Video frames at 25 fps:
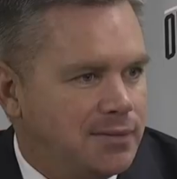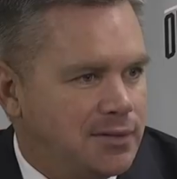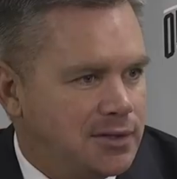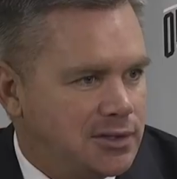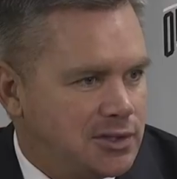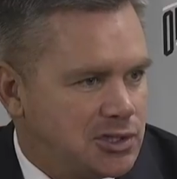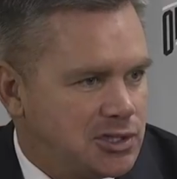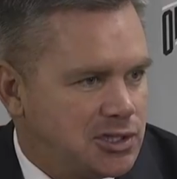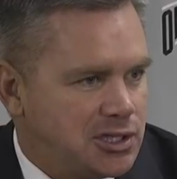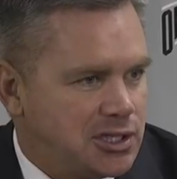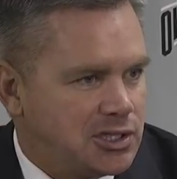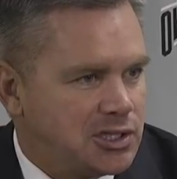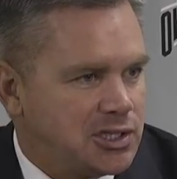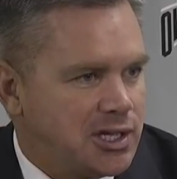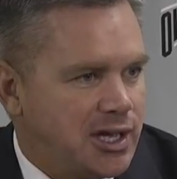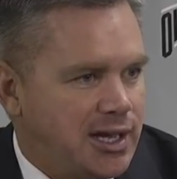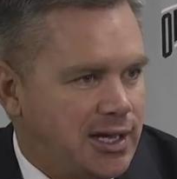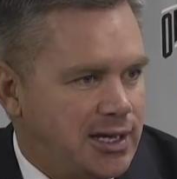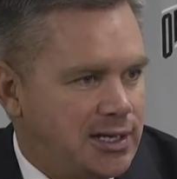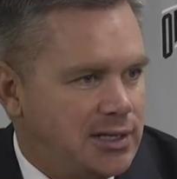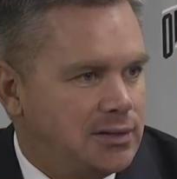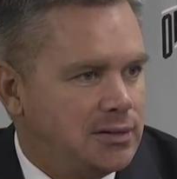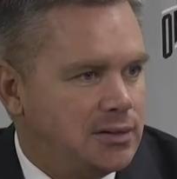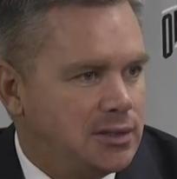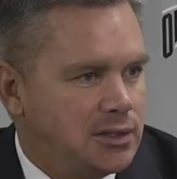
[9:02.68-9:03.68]
the
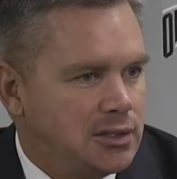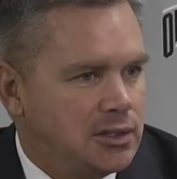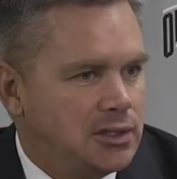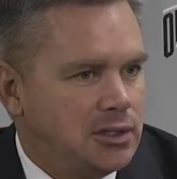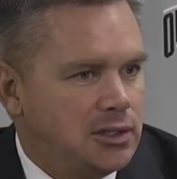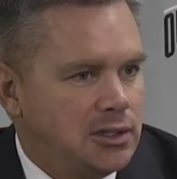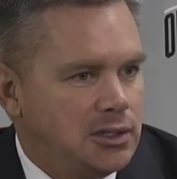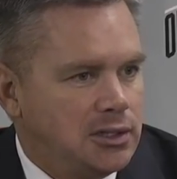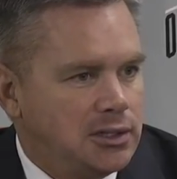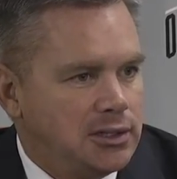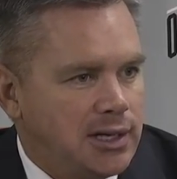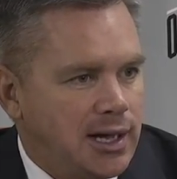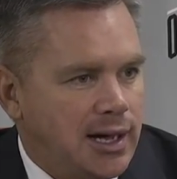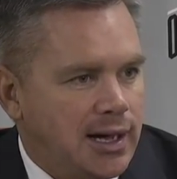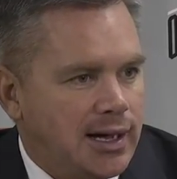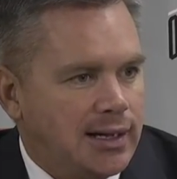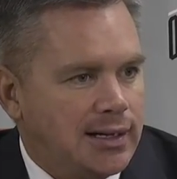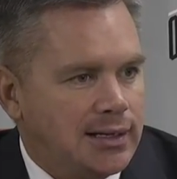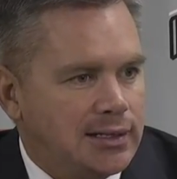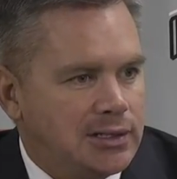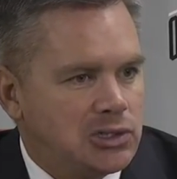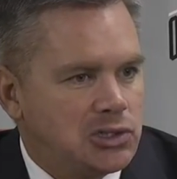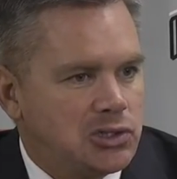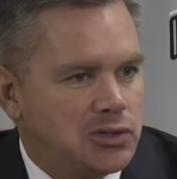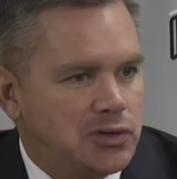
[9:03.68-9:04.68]
6'8"
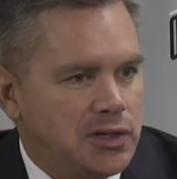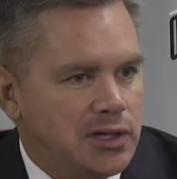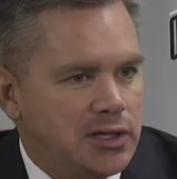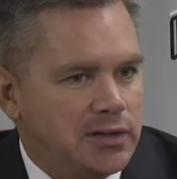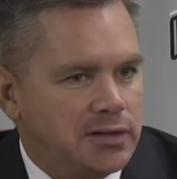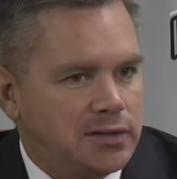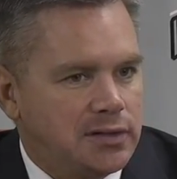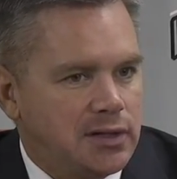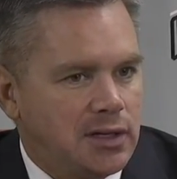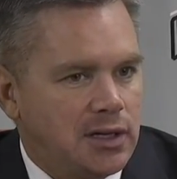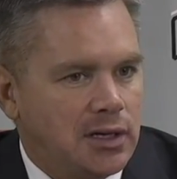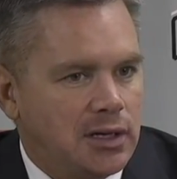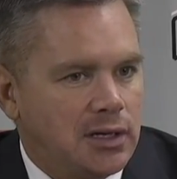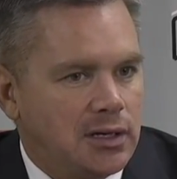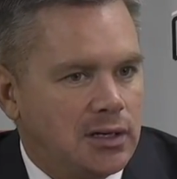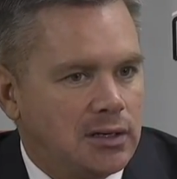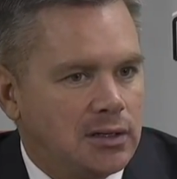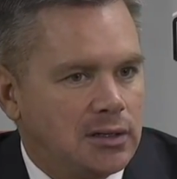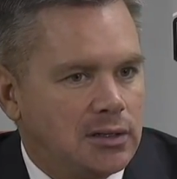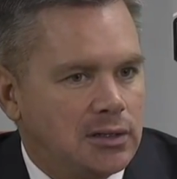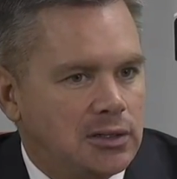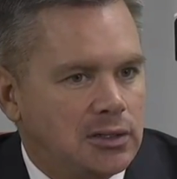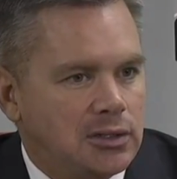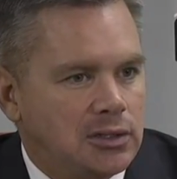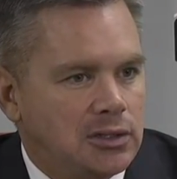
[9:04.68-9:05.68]
guys that,
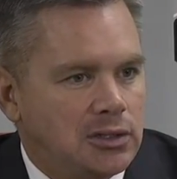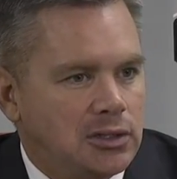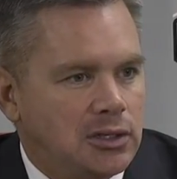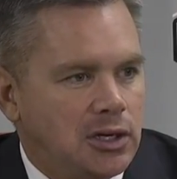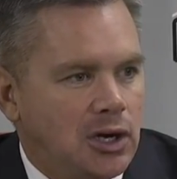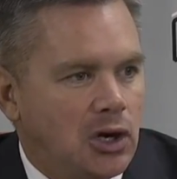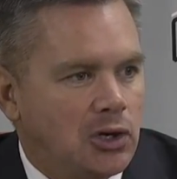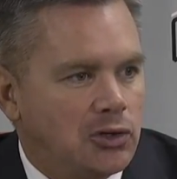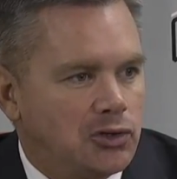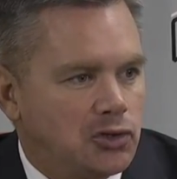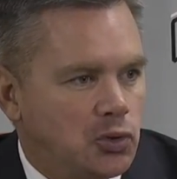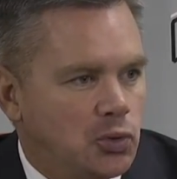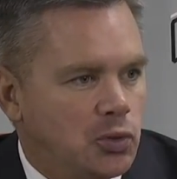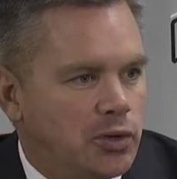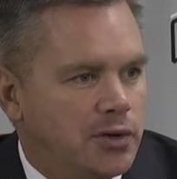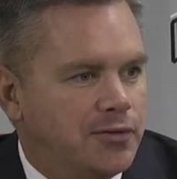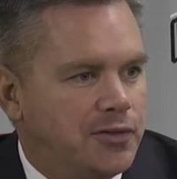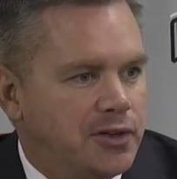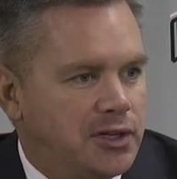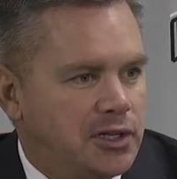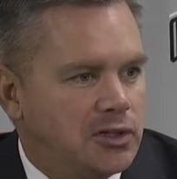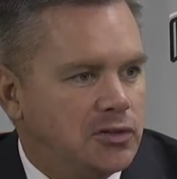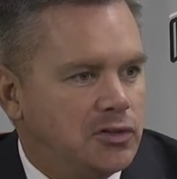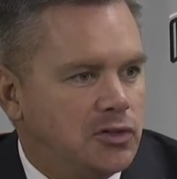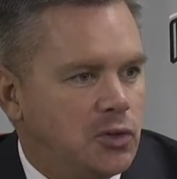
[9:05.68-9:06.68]
are
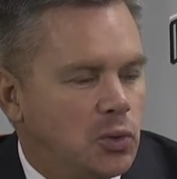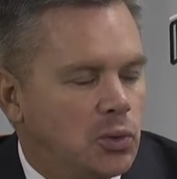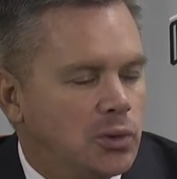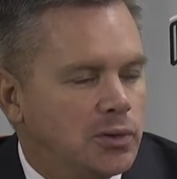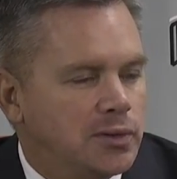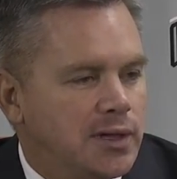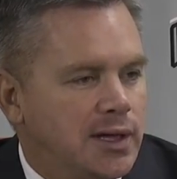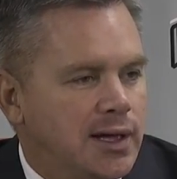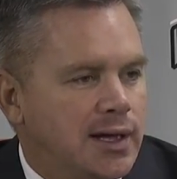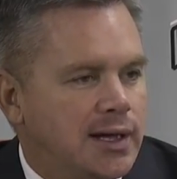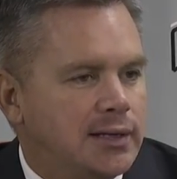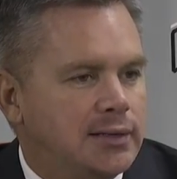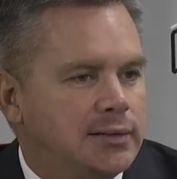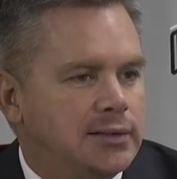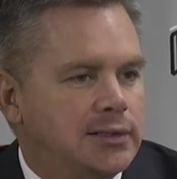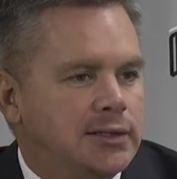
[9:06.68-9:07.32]
terrific at doing that.